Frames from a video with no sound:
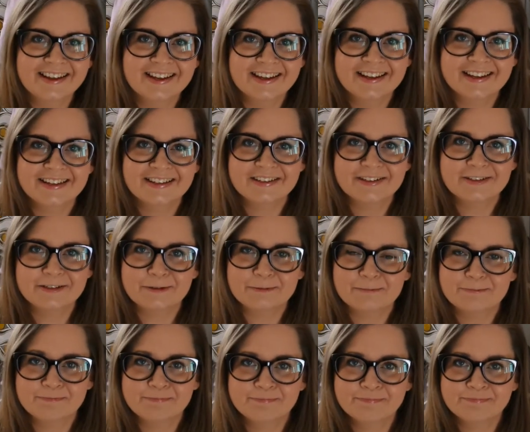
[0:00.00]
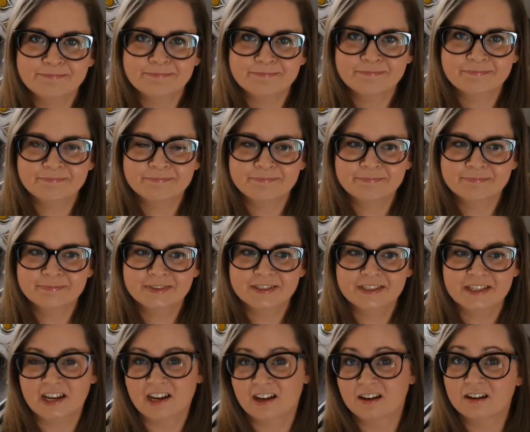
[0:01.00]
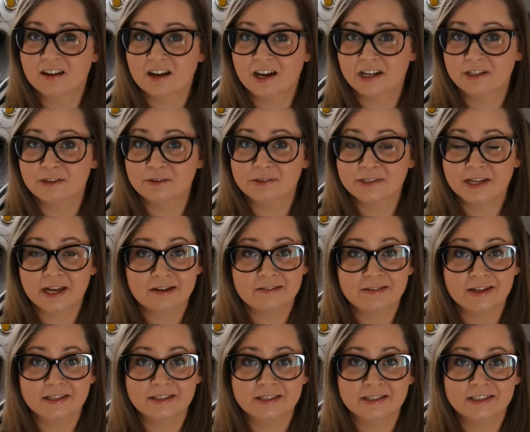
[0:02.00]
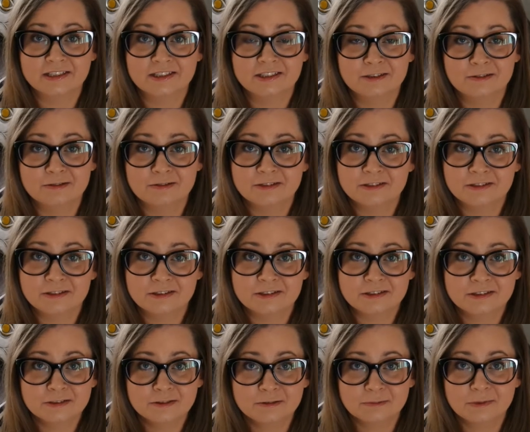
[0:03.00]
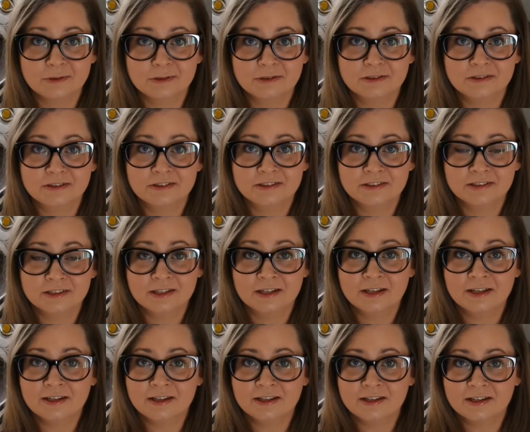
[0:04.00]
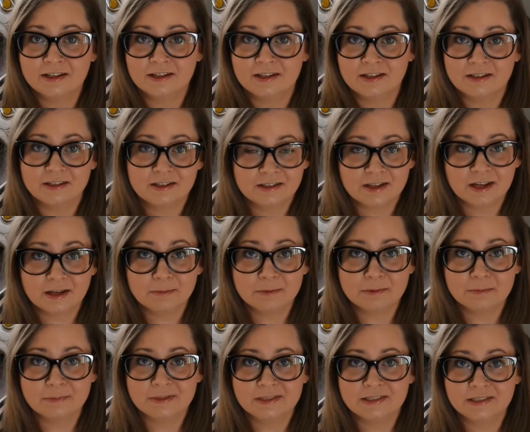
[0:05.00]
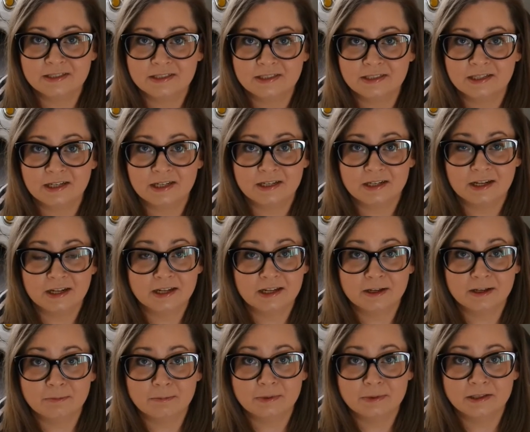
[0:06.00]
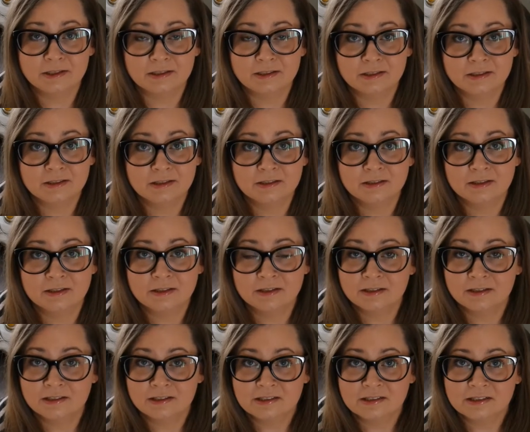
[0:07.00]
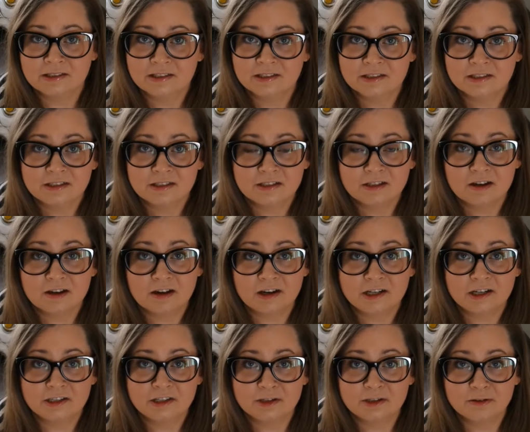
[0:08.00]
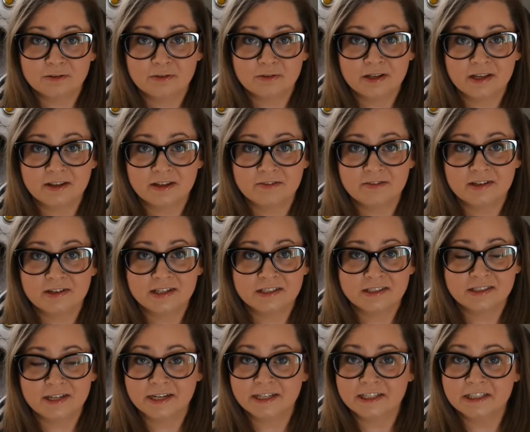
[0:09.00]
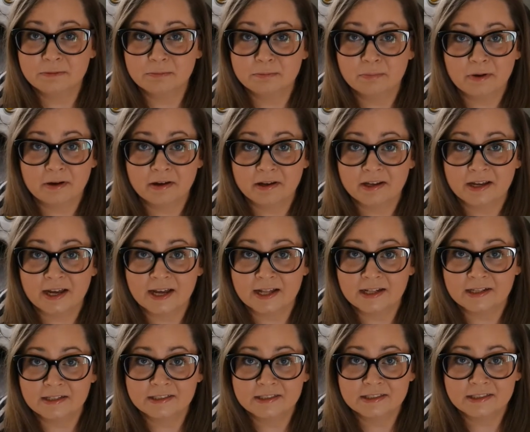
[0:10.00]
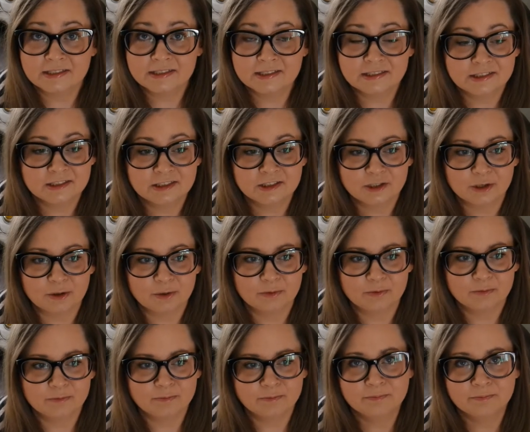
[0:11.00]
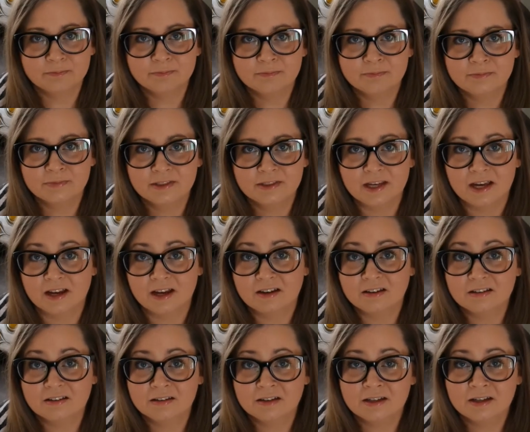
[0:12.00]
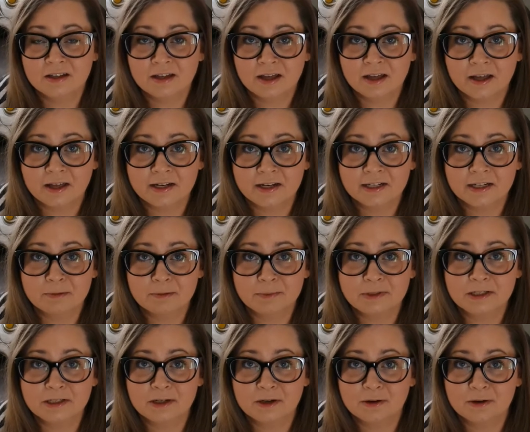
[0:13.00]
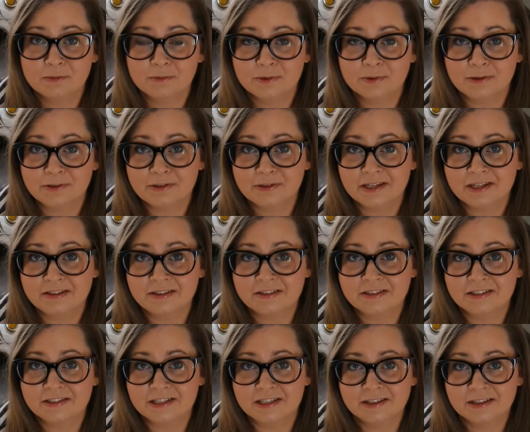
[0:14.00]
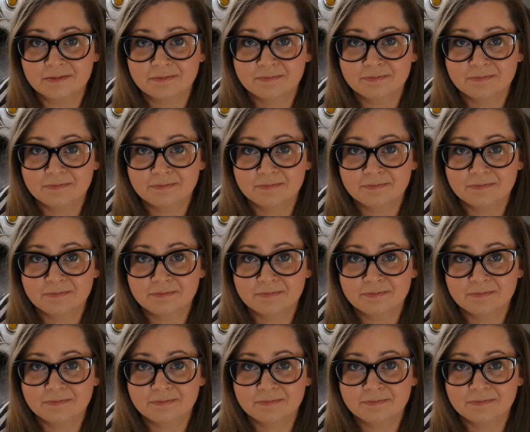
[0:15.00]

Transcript: and um, yeah, I don't have any excuses to be honest. Uh, I've been busy and I have been kind of heavily attacked by allergies so yeah, a little bit low on energy.